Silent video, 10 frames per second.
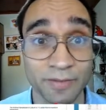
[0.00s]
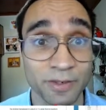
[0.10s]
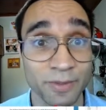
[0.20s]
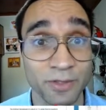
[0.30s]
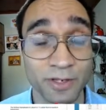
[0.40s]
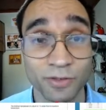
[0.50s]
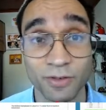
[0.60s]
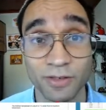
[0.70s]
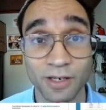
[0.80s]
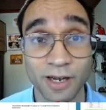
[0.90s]
Every time you try to
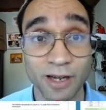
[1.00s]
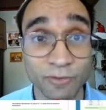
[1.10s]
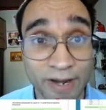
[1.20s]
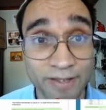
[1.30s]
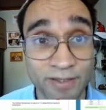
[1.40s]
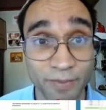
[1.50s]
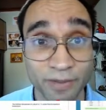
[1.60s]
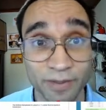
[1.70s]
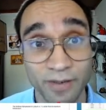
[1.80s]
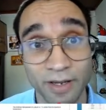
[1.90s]
uh, erase
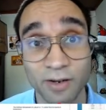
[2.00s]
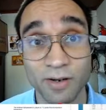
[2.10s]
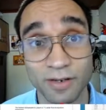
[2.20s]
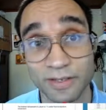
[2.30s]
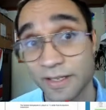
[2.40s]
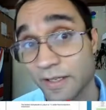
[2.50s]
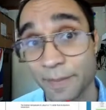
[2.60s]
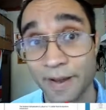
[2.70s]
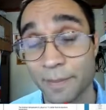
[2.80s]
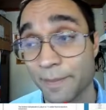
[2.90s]
something, it'll delete the
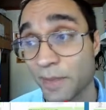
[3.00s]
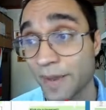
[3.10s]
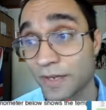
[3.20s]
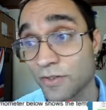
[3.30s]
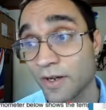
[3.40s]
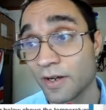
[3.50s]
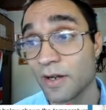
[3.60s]
back the page.